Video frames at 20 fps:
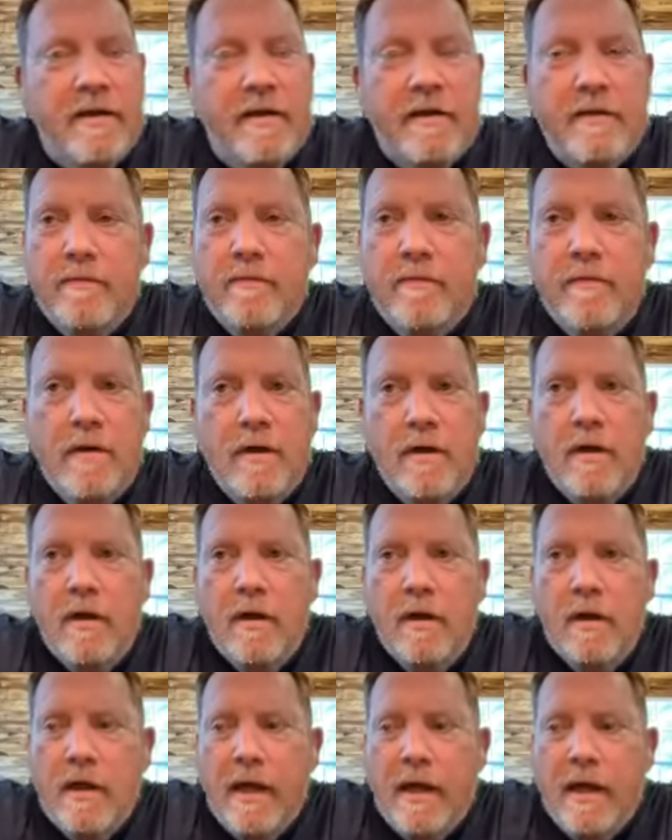and
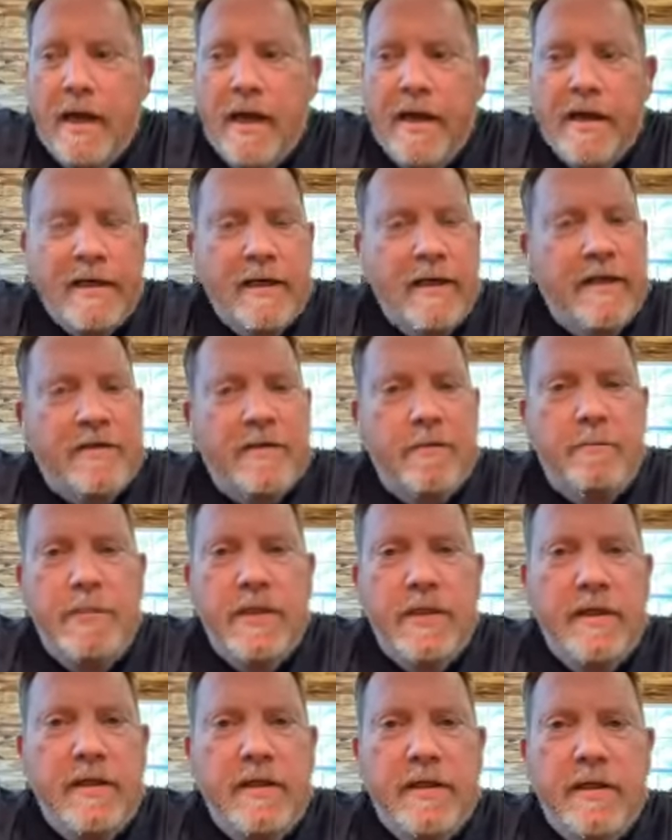A led to
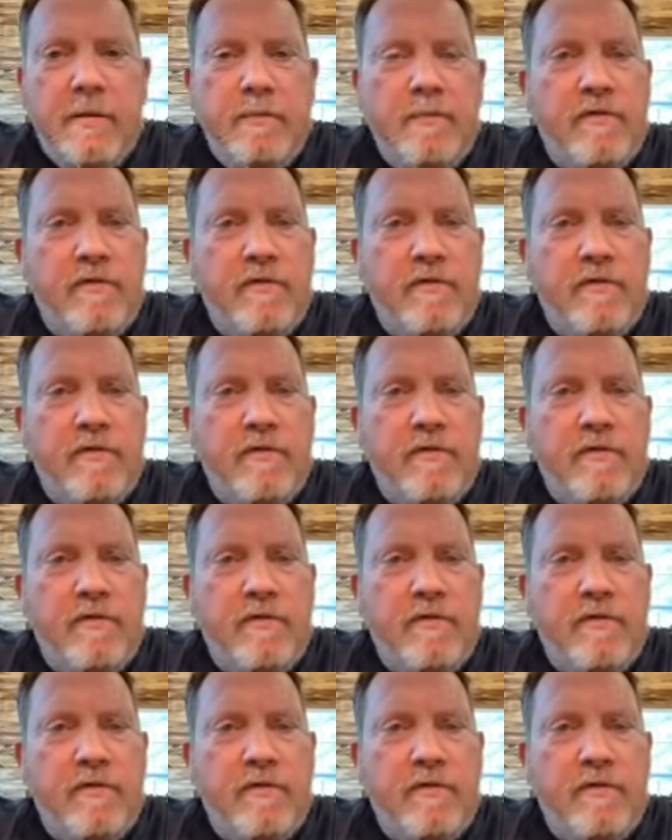B,